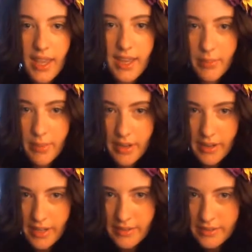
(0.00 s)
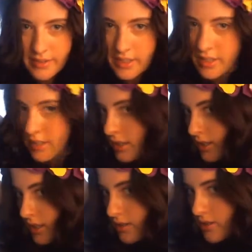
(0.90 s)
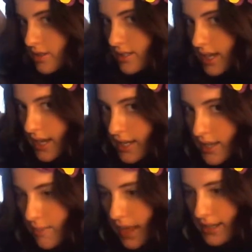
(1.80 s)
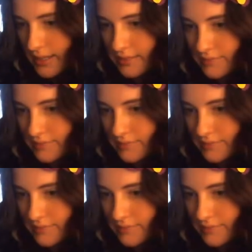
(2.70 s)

And to put it on, you just tie it in the back.